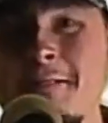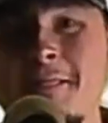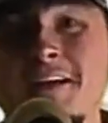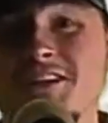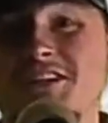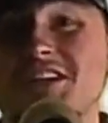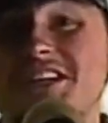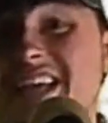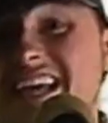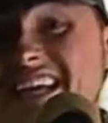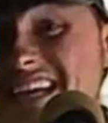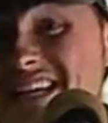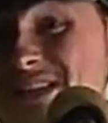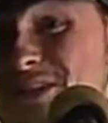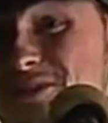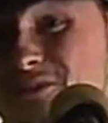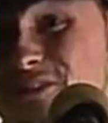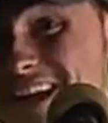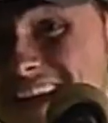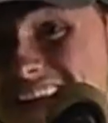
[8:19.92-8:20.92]
She's like, it's
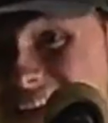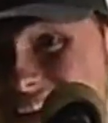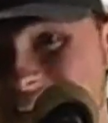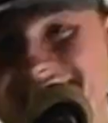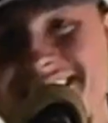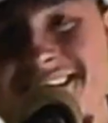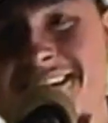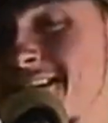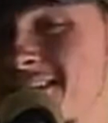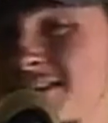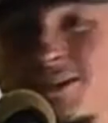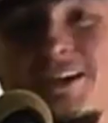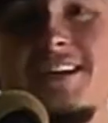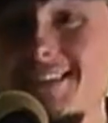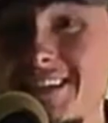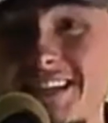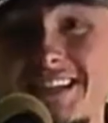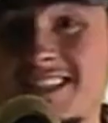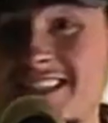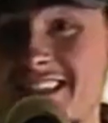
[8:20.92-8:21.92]
ringing. She's
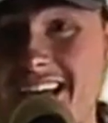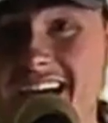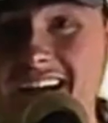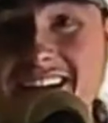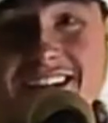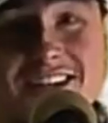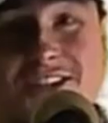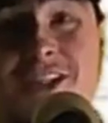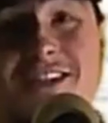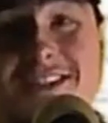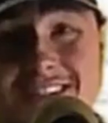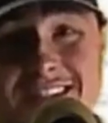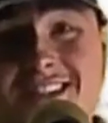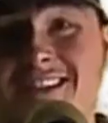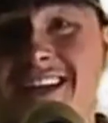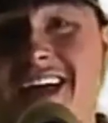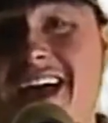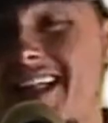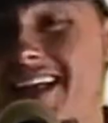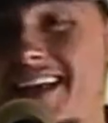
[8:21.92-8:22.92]
excited. She's
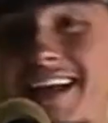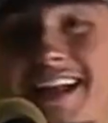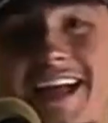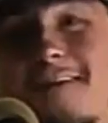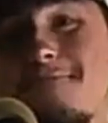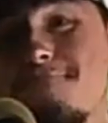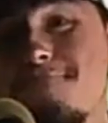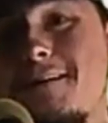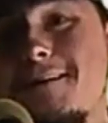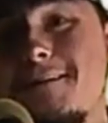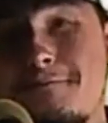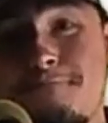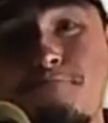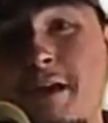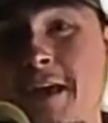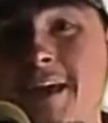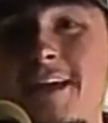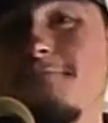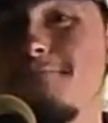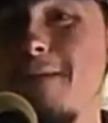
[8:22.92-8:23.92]
ecstatic. And I'm about to
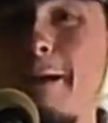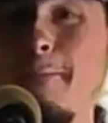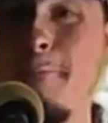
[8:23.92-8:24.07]
pee in my